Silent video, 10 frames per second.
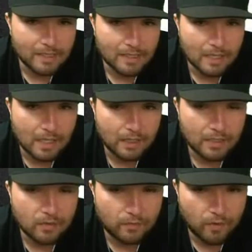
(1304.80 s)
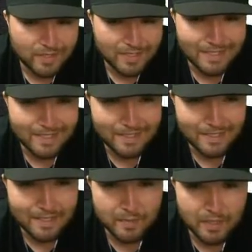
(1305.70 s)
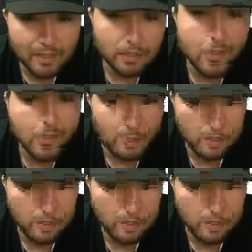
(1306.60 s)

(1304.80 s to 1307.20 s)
at least so far this season, has been a little lower on the